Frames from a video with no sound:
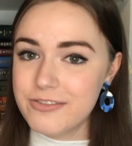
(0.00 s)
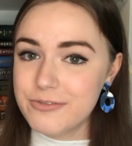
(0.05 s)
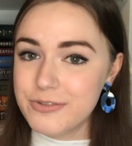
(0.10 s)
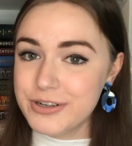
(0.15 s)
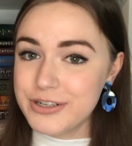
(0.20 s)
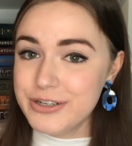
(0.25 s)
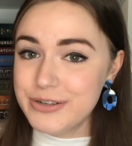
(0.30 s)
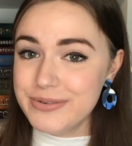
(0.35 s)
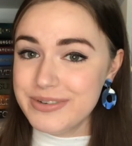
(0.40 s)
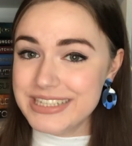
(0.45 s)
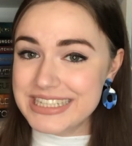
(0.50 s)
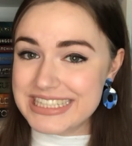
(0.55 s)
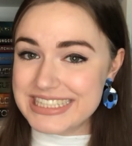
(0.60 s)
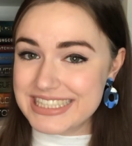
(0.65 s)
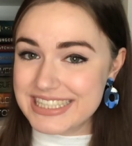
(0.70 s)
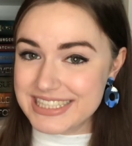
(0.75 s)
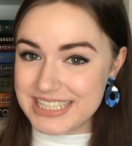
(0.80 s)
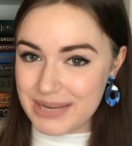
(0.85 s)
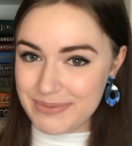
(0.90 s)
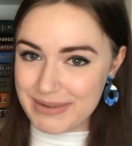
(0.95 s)
For new
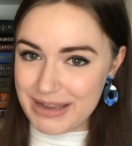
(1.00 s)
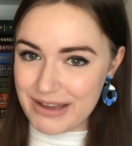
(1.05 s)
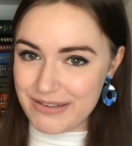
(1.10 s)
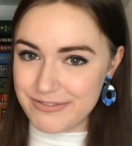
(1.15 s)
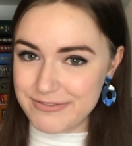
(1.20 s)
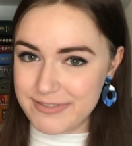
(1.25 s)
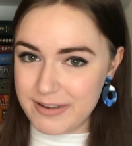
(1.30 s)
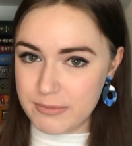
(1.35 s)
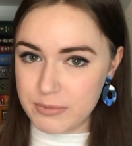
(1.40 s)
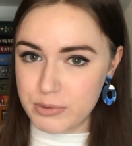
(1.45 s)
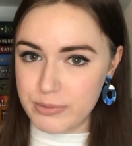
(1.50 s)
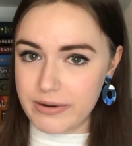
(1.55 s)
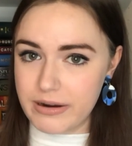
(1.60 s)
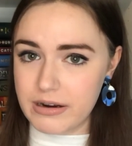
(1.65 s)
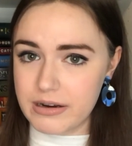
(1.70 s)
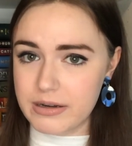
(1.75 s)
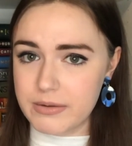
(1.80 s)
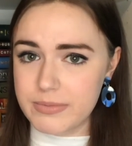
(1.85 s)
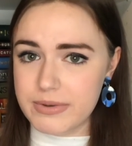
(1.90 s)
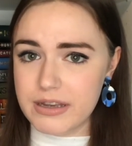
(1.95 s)
releases coming out in
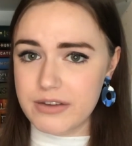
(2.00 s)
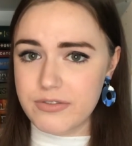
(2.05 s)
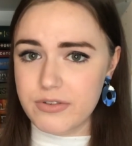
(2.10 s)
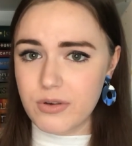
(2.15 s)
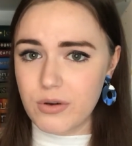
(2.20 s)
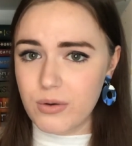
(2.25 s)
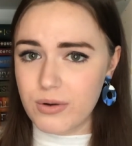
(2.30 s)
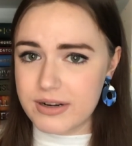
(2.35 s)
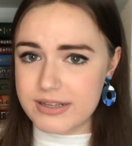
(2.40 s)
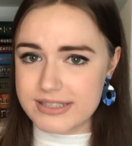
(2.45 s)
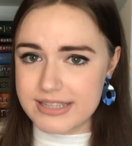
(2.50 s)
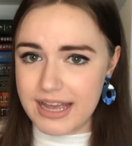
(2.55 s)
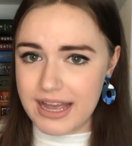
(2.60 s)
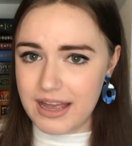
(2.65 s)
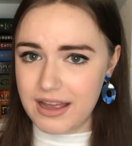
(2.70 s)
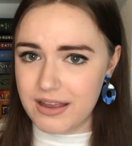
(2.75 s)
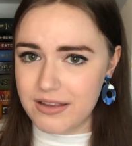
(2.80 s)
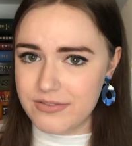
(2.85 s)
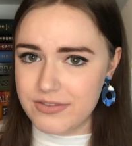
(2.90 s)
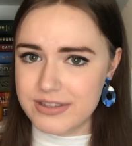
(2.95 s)
February, we of course
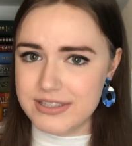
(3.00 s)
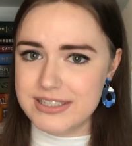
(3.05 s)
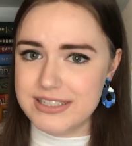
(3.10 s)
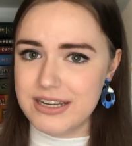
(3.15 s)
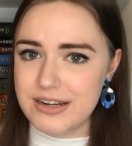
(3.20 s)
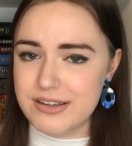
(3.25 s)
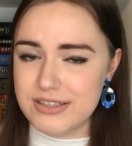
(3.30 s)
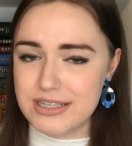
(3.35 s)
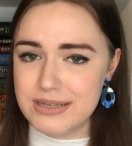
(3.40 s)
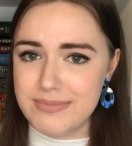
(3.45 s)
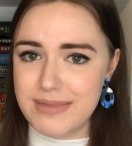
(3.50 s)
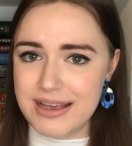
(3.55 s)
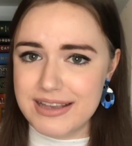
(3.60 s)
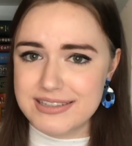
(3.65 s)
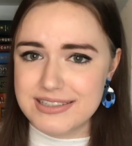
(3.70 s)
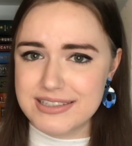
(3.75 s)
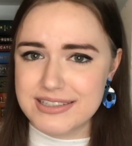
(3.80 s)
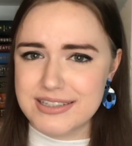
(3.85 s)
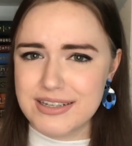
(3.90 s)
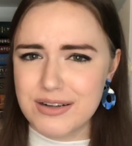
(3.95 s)
have Sarah J.
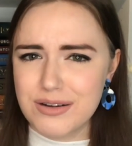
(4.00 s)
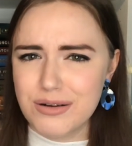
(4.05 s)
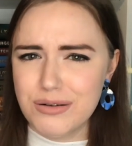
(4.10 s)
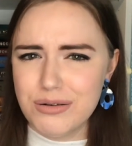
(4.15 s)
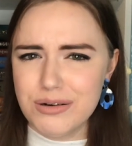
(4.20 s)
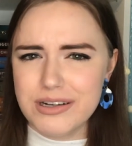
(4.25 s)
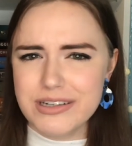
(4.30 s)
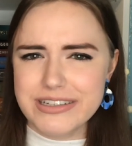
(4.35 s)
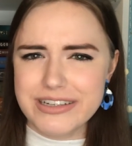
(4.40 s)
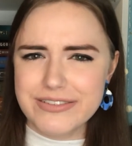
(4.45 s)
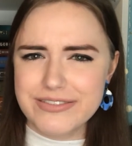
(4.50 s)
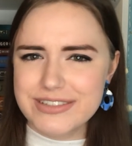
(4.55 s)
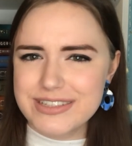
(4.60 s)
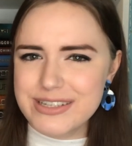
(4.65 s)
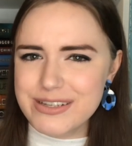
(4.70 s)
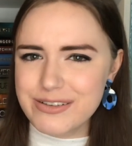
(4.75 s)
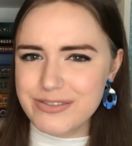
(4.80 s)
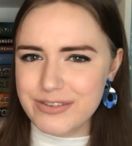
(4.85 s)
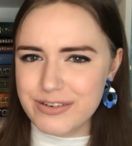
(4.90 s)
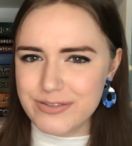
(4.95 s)
Maas's A Court of
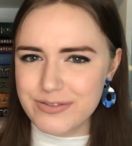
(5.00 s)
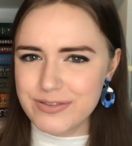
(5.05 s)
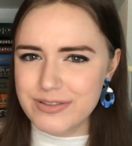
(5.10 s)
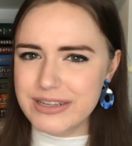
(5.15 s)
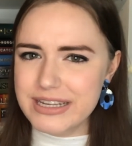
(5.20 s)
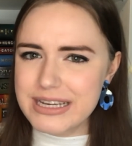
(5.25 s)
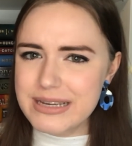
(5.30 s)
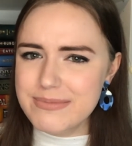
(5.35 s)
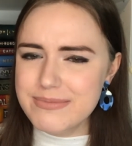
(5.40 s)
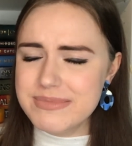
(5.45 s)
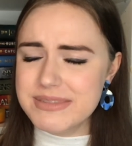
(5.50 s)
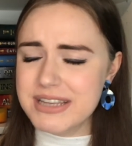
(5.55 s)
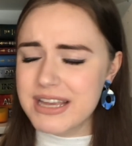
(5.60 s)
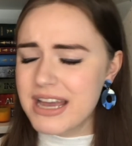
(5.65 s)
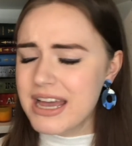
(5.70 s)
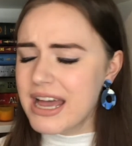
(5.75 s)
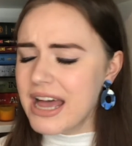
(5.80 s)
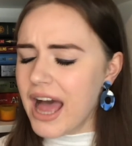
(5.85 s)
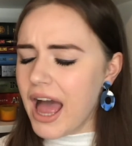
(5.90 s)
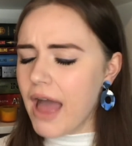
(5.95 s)
Silver Flames.
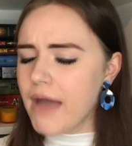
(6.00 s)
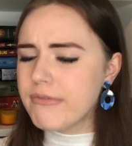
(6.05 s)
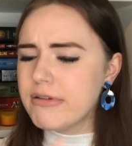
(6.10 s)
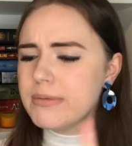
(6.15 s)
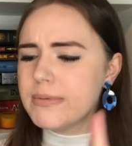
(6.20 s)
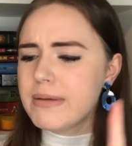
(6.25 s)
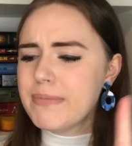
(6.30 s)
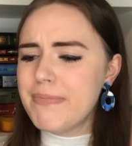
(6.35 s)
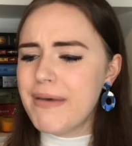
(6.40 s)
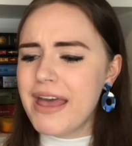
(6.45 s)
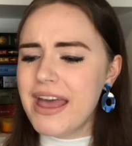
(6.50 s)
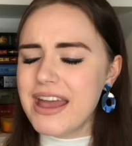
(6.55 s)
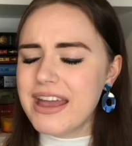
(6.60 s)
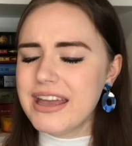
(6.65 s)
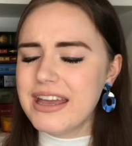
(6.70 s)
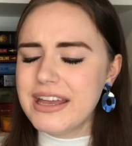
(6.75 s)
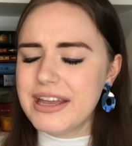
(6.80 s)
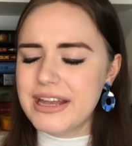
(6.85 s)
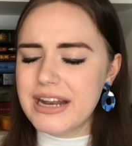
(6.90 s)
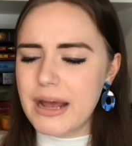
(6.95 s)
I will be
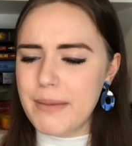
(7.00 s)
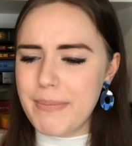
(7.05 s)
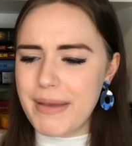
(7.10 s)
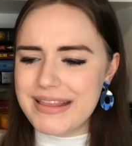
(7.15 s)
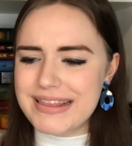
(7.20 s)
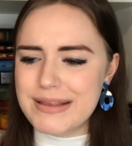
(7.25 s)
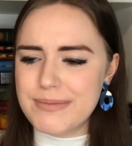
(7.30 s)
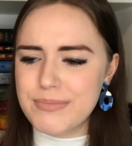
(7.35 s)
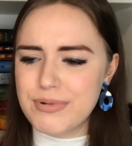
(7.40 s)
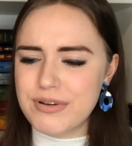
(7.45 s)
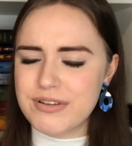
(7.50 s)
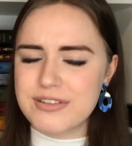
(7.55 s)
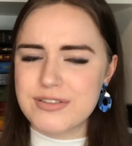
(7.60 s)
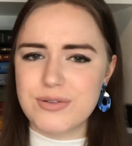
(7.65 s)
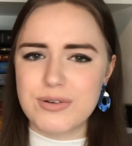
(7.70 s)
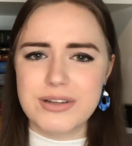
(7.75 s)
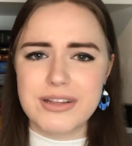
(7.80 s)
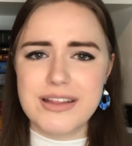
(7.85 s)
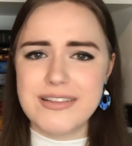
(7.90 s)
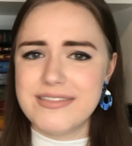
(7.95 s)
picking it up at the
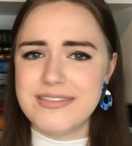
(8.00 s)
bookstore the